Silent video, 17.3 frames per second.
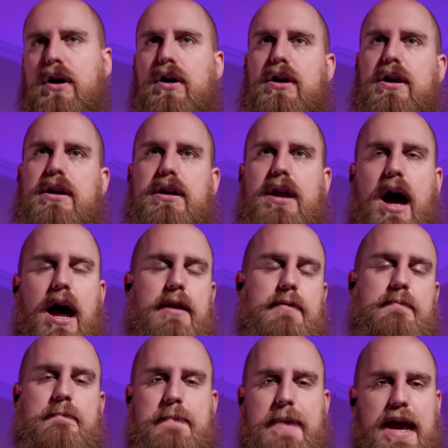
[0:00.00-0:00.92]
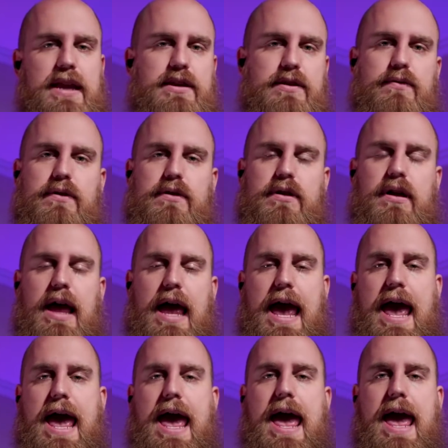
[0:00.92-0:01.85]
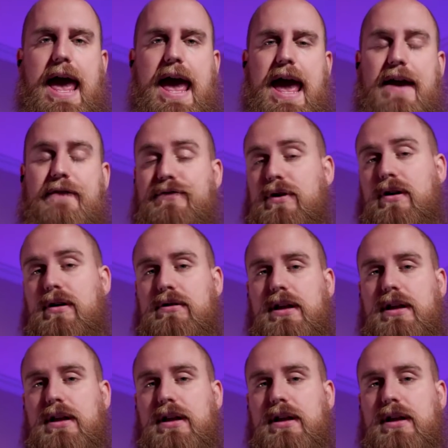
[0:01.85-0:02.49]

are not manual ever.